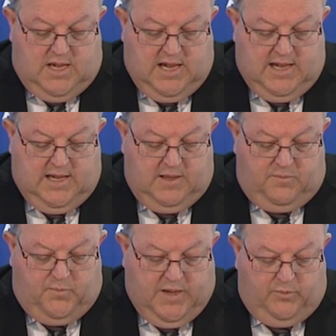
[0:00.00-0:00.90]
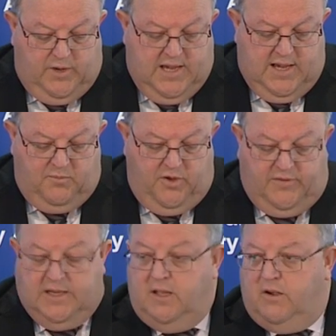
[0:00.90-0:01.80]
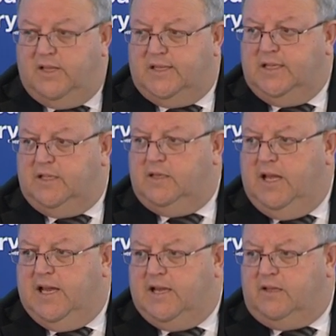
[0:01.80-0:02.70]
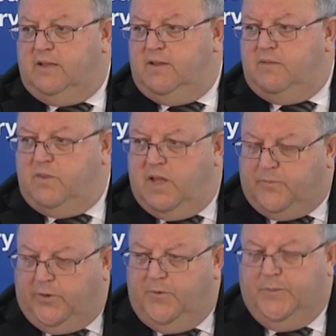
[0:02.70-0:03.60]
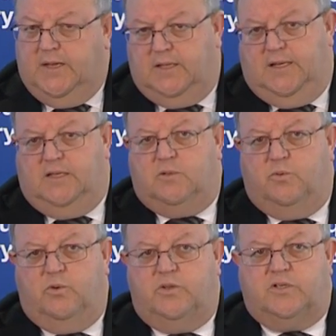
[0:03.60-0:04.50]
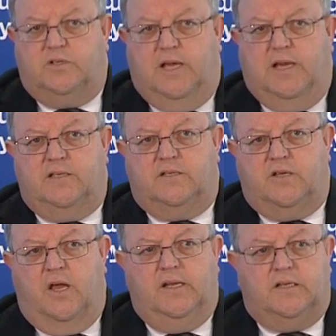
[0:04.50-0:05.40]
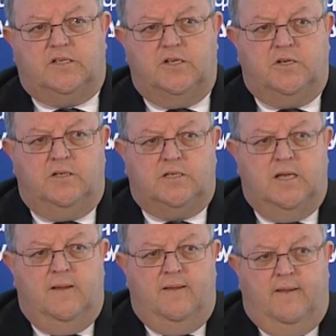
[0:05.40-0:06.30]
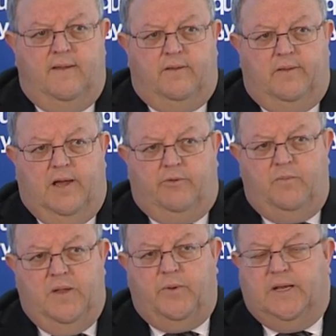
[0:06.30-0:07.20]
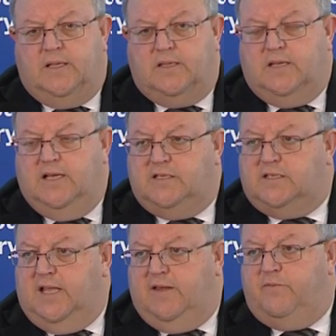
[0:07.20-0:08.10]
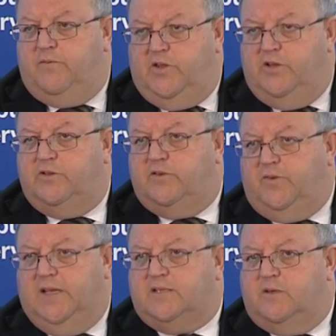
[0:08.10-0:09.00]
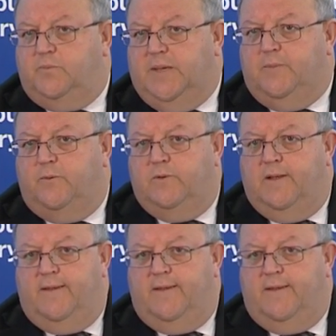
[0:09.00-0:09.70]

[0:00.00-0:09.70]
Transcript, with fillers: Uh, but we are moving, I think, uh, appropriately towards zoning decisions. Uh, remembering that these have huge effects on people